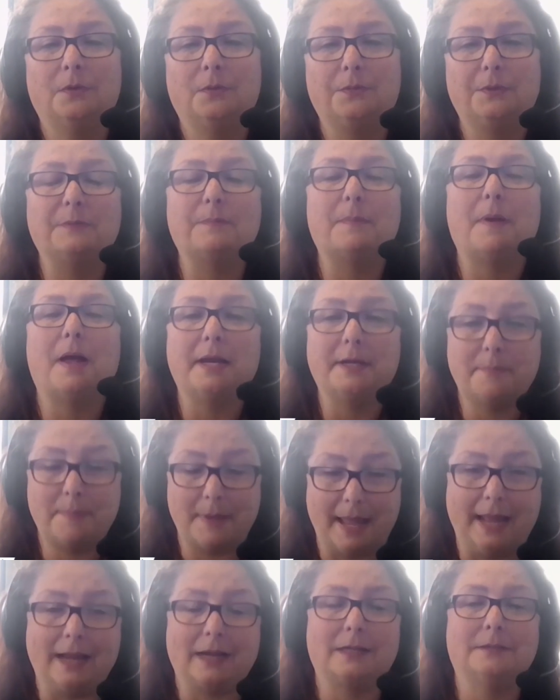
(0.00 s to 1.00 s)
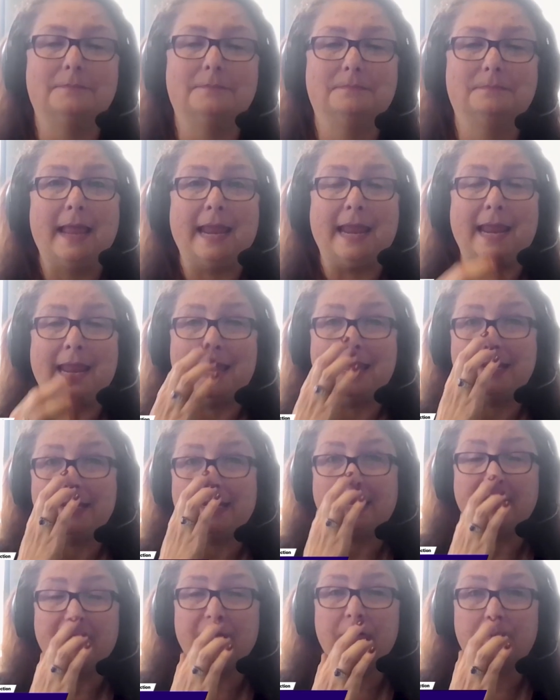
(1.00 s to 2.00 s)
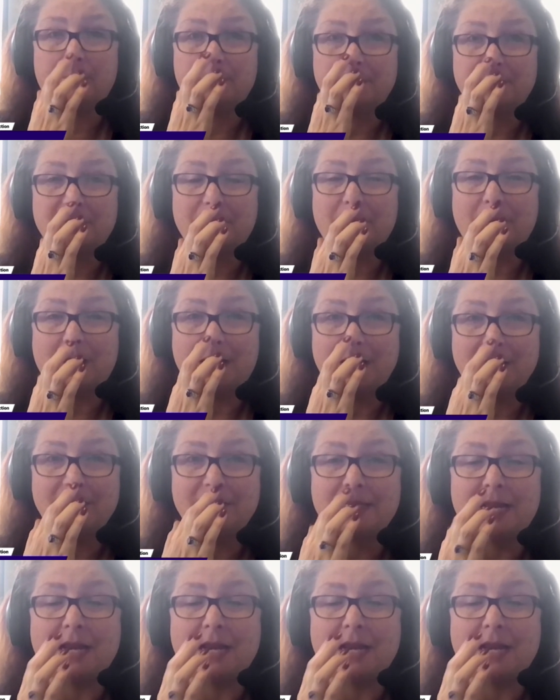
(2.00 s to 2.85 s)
Respond back. And in your response,